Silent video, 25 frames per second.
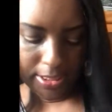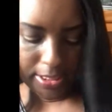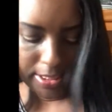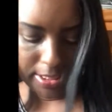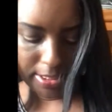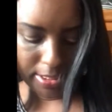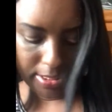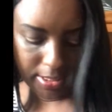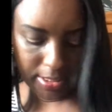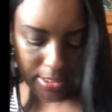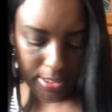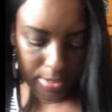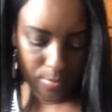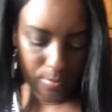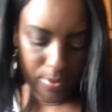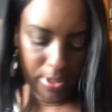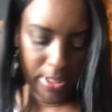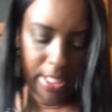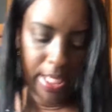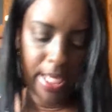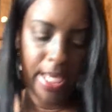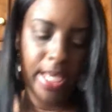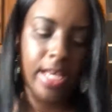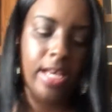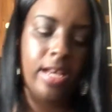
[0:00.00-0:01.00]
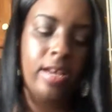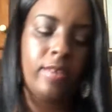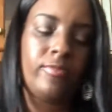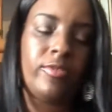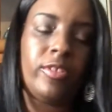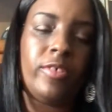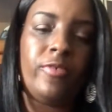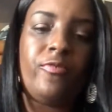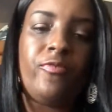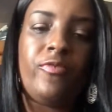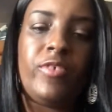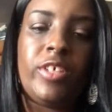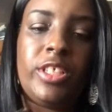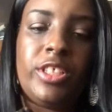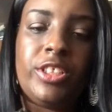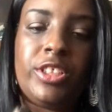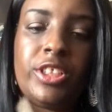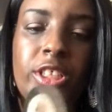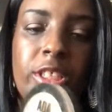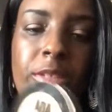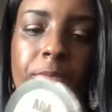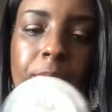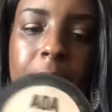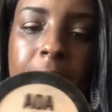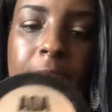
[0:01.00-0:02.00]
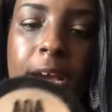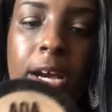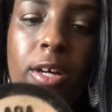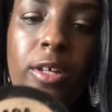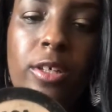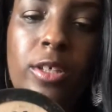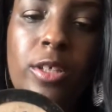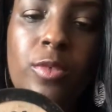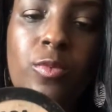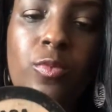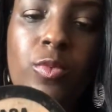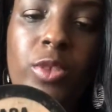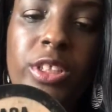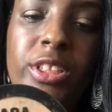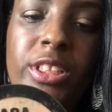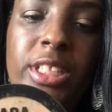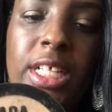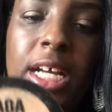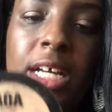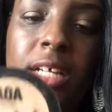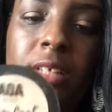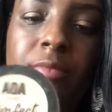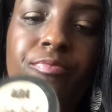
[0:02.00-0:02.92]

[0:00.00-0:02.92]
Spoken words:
And then we have the finishing powder, which